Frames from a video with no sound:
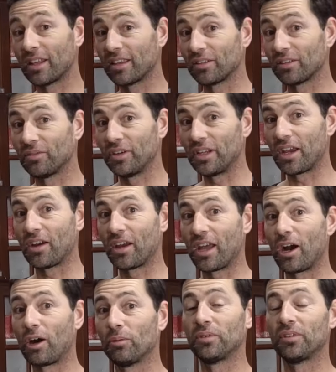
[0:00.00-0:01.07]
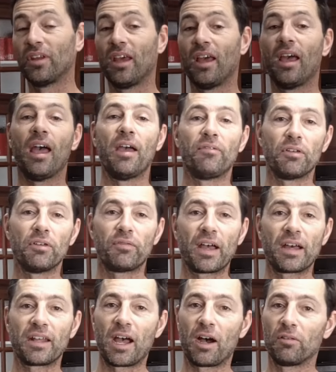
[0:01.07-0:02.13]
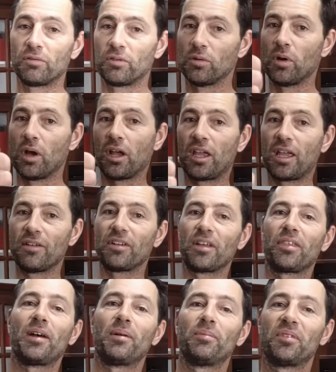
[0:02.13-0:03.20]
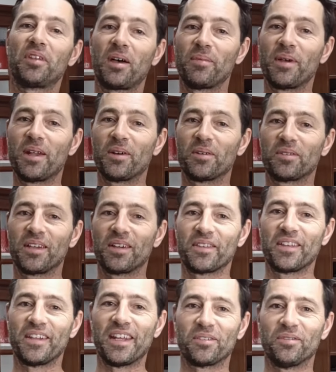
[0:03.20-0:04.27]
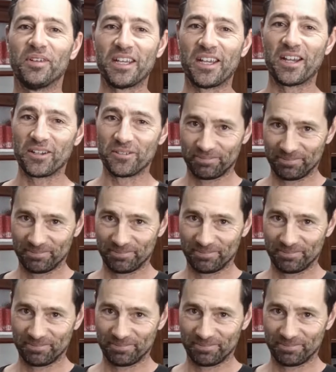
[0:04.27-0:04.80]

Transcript: this video helps. If you found it helpful, give it a thumbs up and I'll see you on the next video.